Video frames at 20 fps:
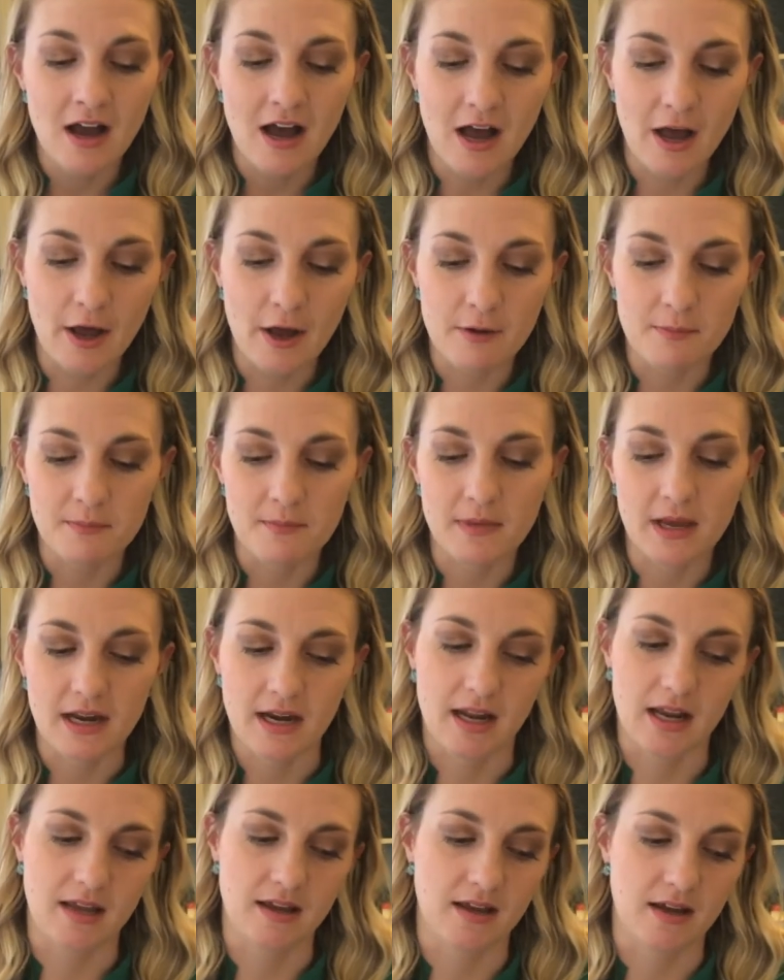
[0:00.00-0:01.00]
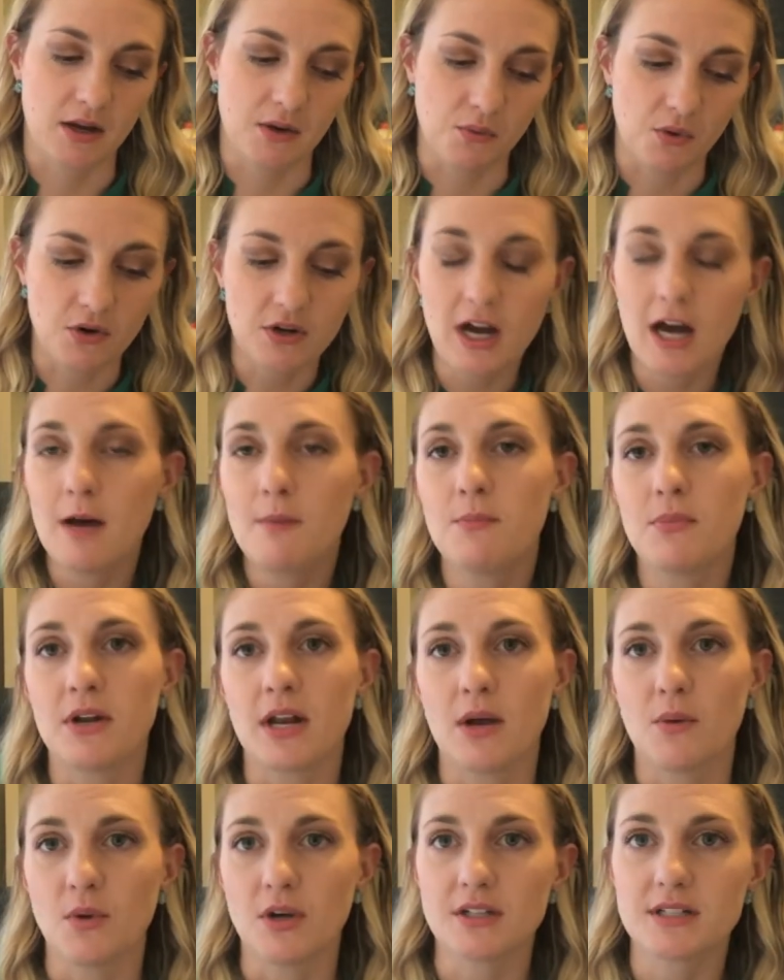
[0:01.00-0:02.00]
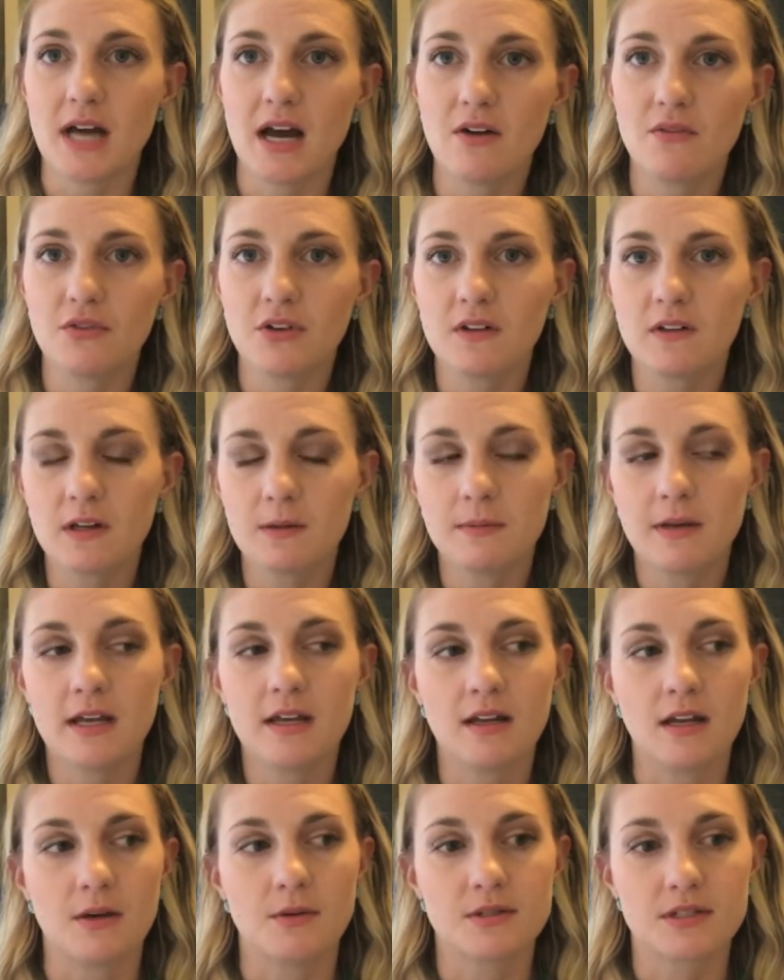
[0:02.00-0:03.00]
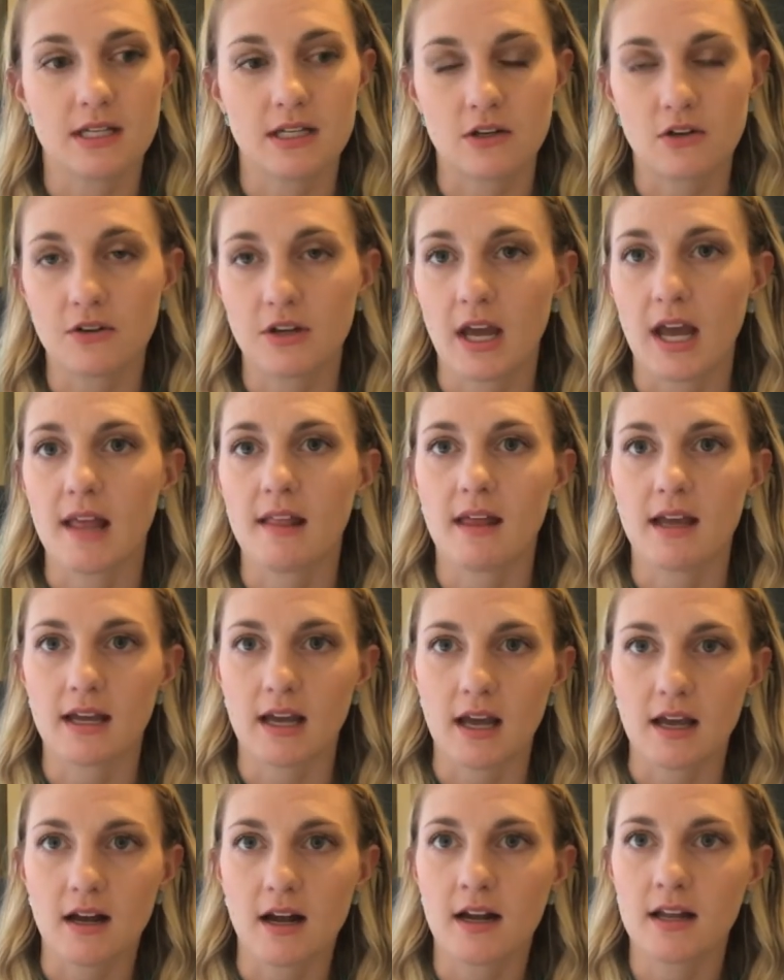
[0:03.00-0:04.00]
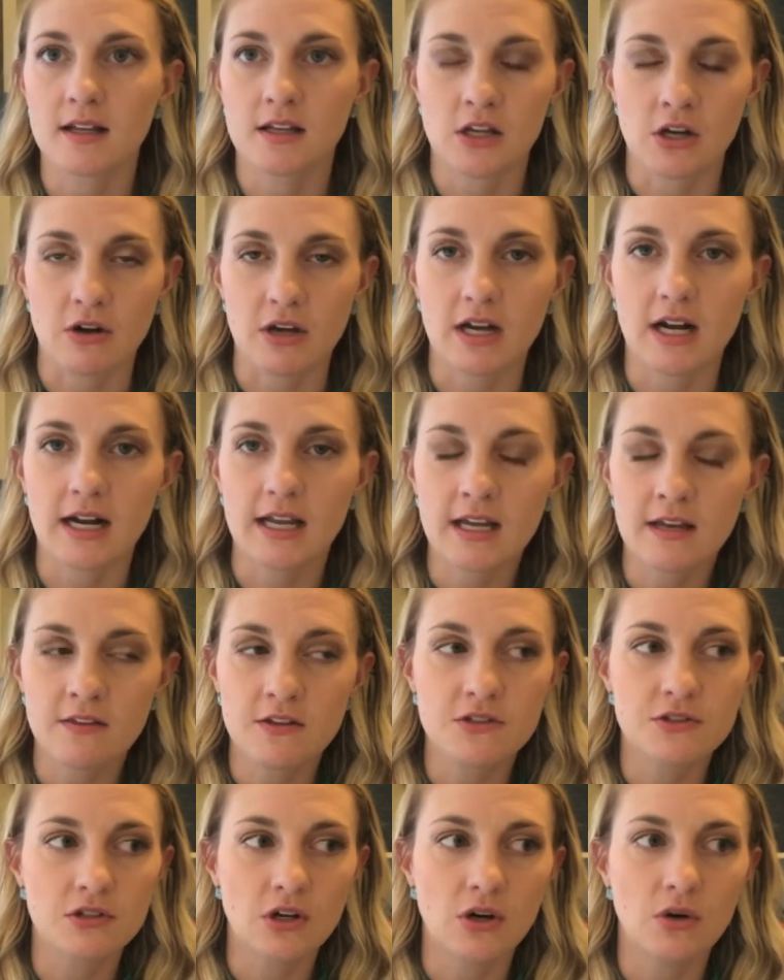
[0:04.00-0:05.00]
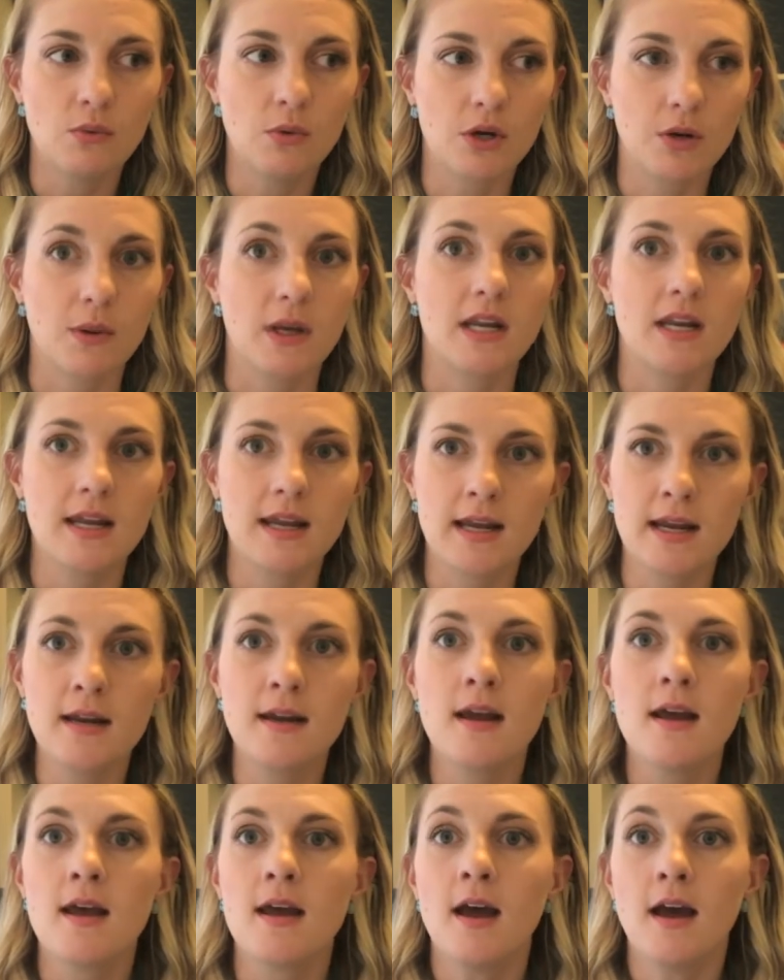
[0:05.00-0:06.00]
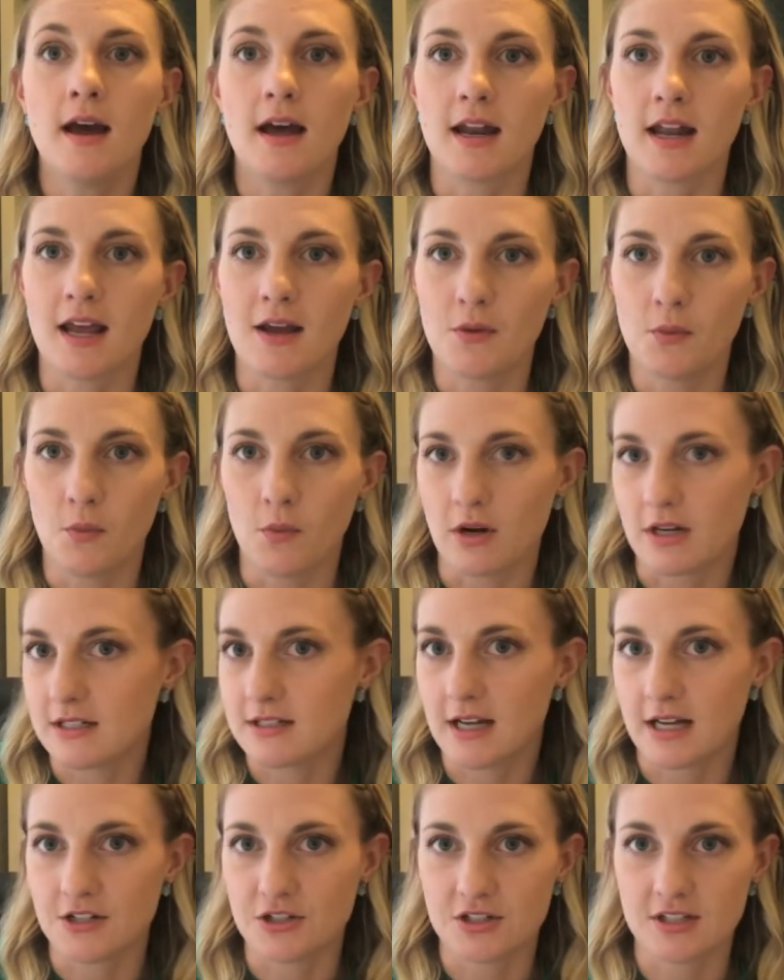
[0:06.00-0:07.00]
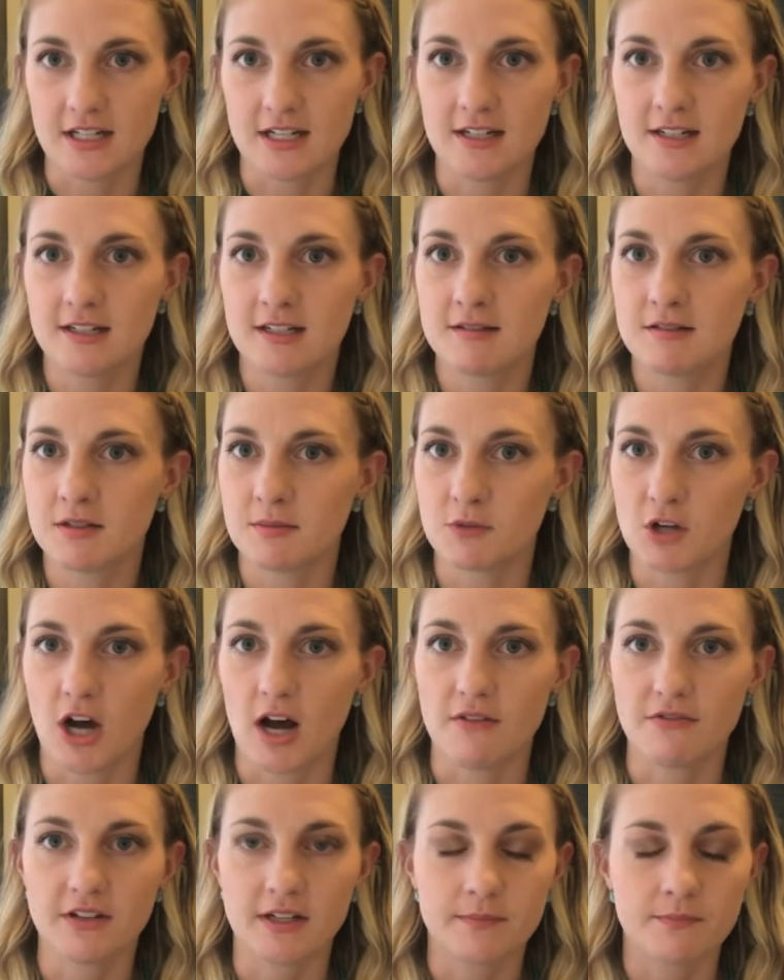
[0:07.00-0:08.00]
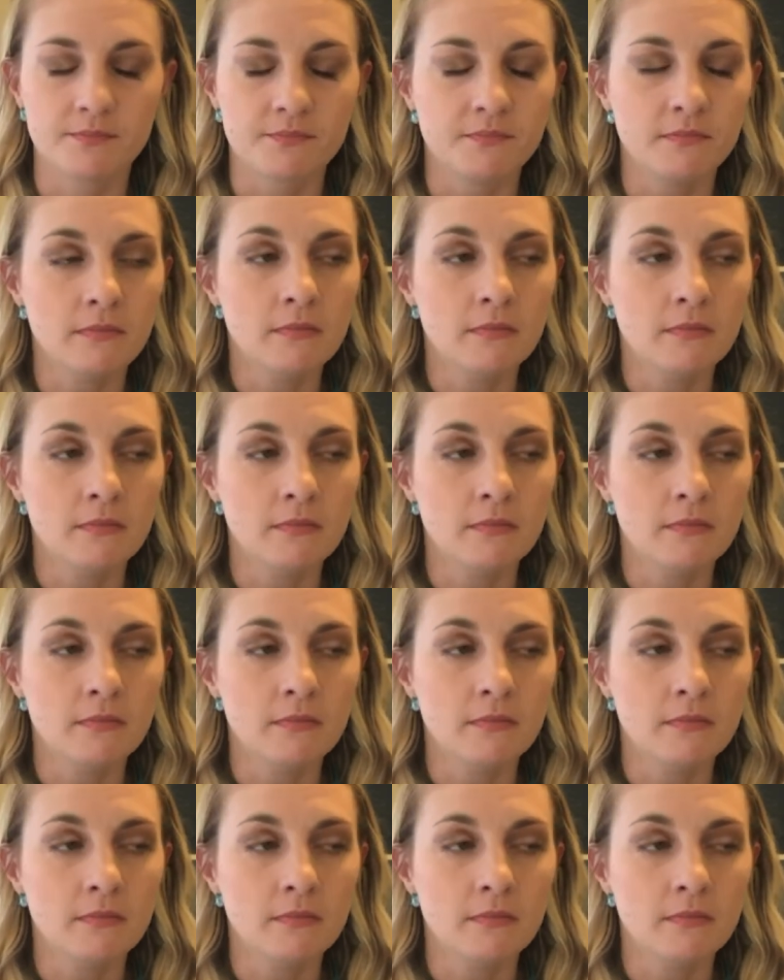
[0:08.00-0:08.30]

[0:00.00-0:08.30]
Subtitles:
And I woke up and I worked out for a little bit, and I was like, okay, like I gotta get in the zone. What do I need? And I just needed some coffee.